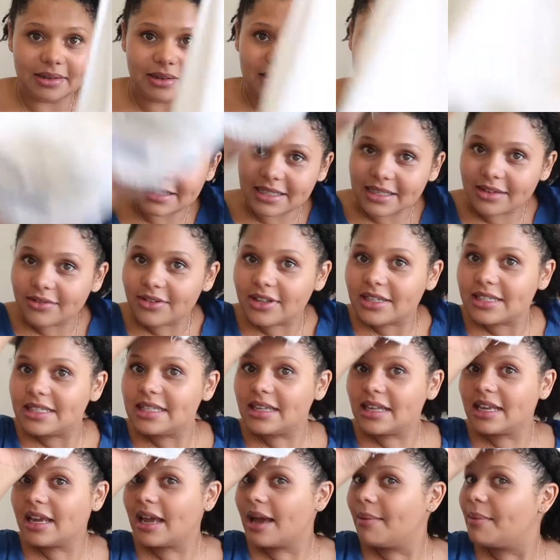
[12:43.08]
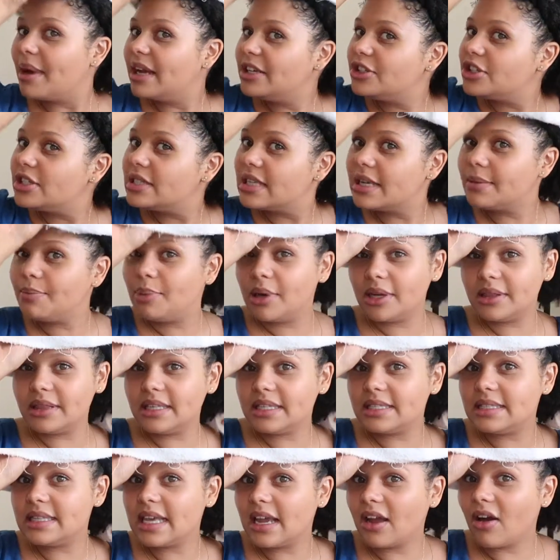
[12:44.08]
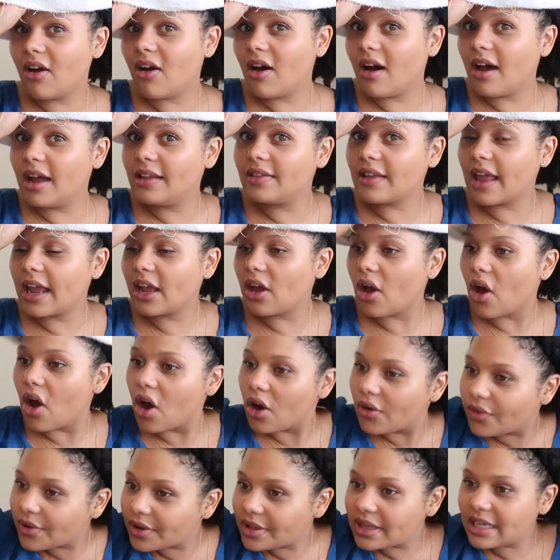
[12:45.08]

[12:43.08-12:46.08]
is gonna look silly. I might just like put this thing on like over